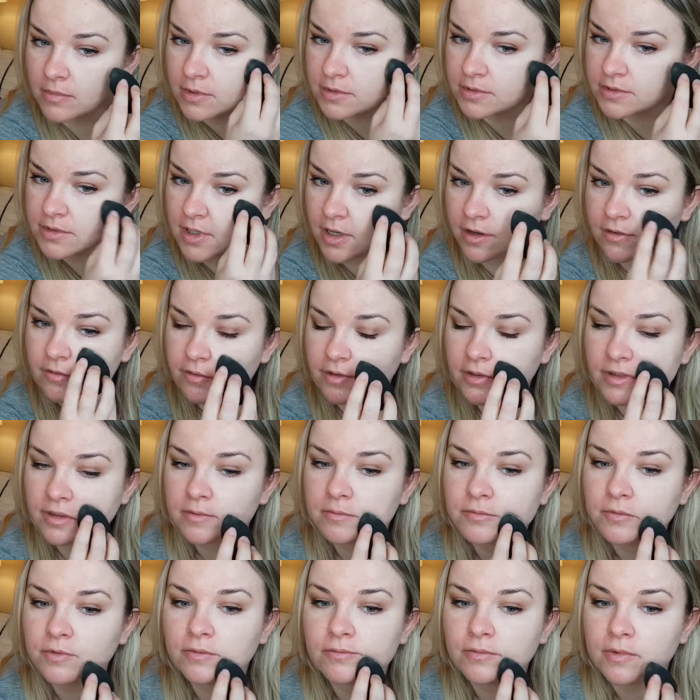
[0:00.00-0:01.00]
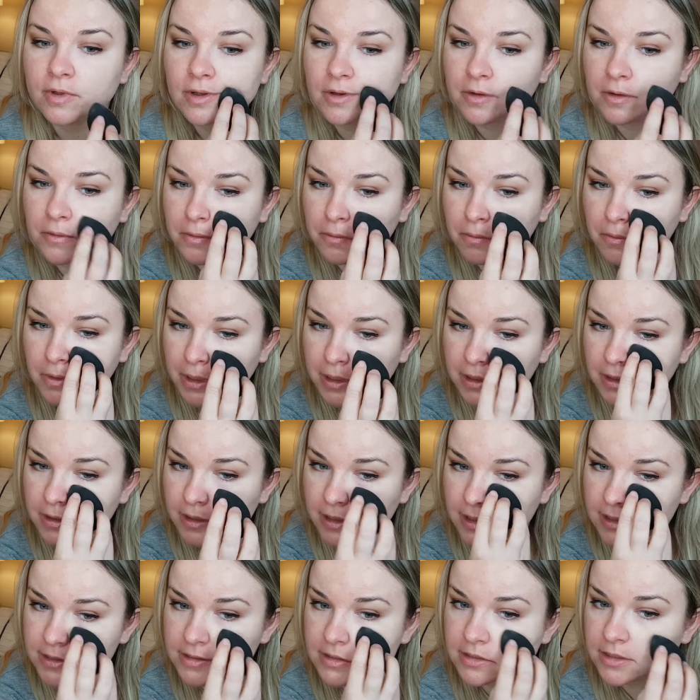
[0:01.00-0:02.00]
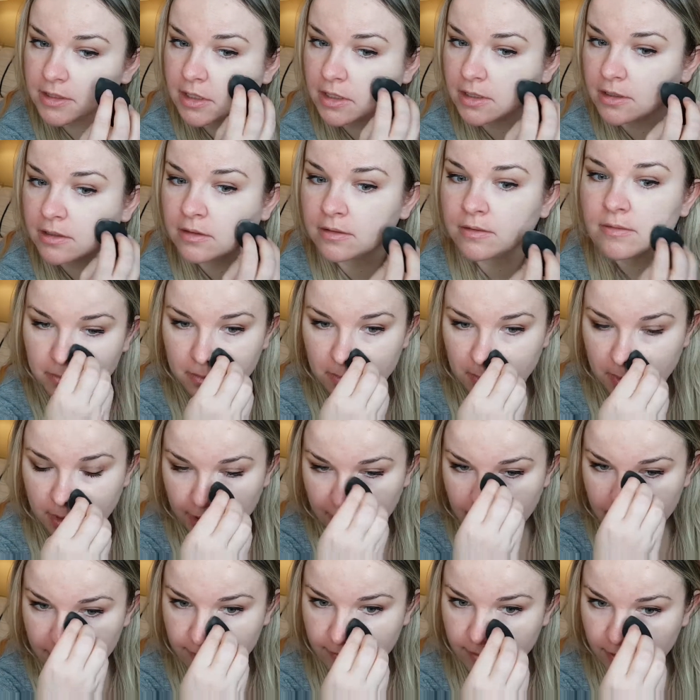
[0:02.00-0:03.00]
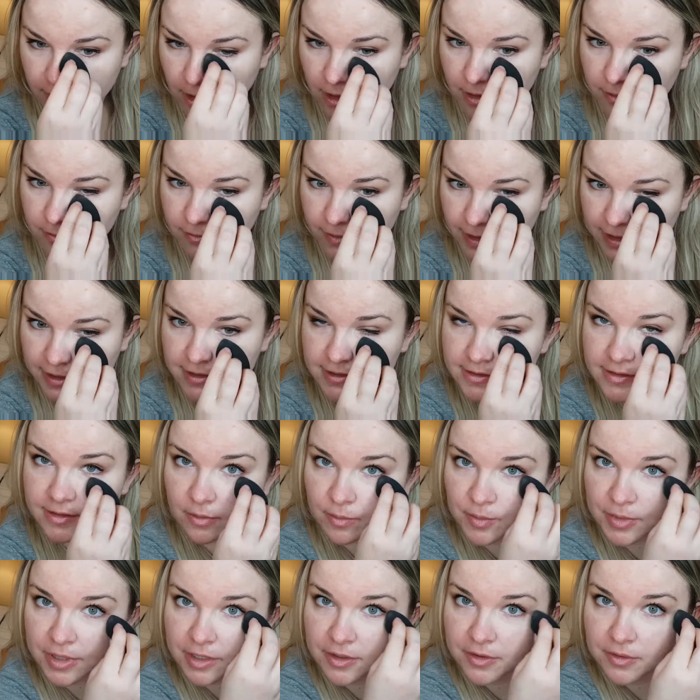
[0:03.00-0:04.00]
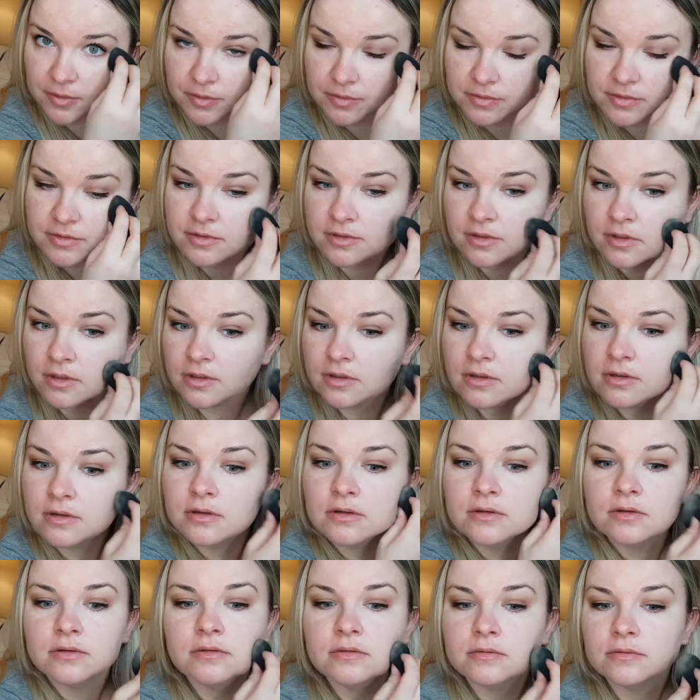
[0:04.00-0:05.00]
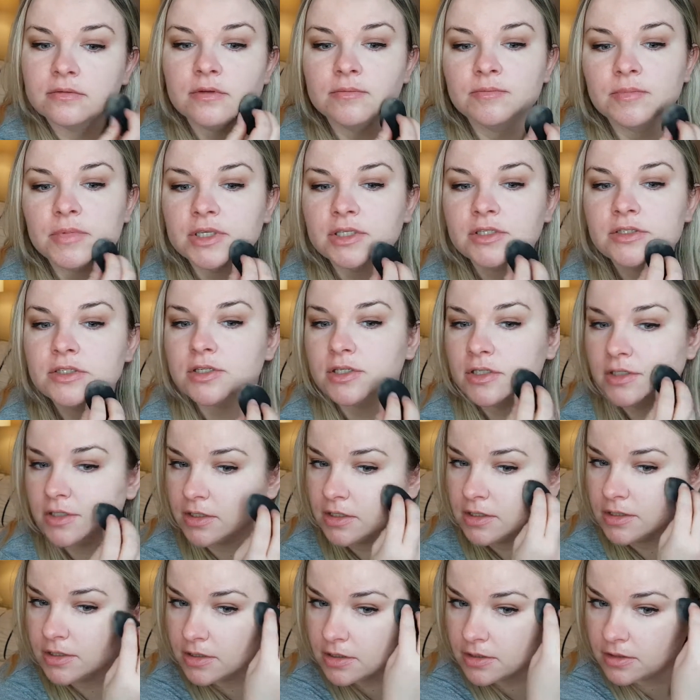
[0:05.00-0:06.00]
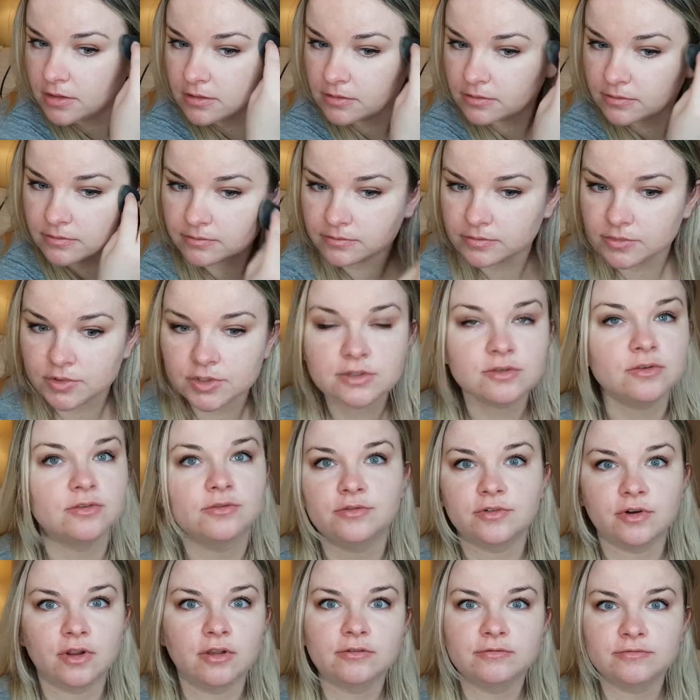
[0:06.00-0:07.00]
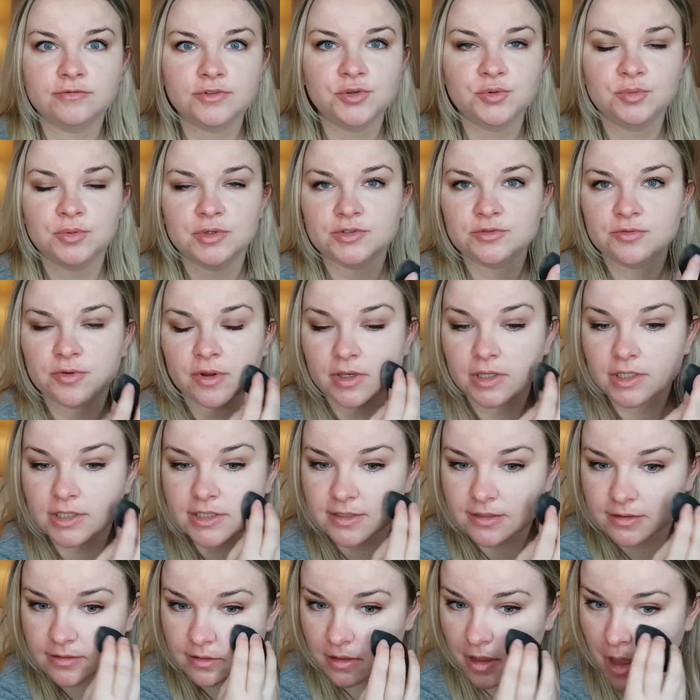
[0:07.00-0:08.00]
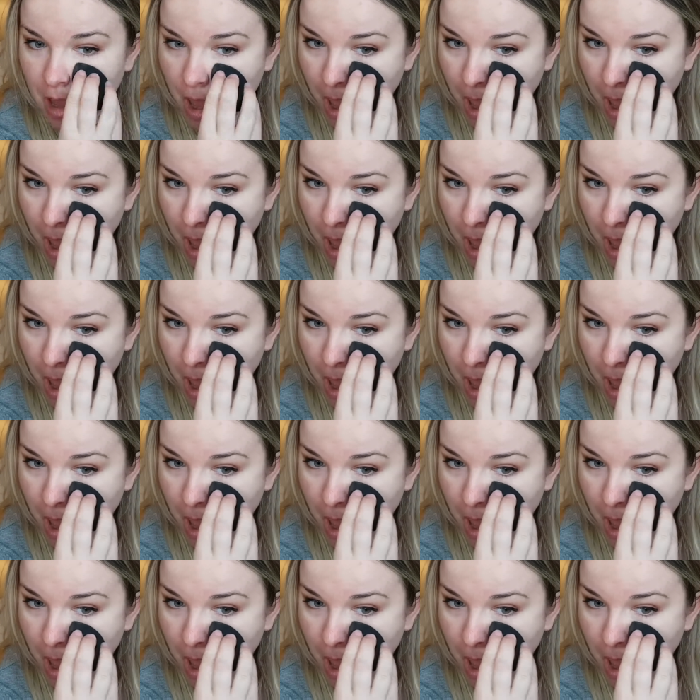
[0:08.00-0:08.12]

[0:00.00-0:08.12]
It's covering them quite nicely. I have a lot of redness on my nose, my chin, just overall too much redness.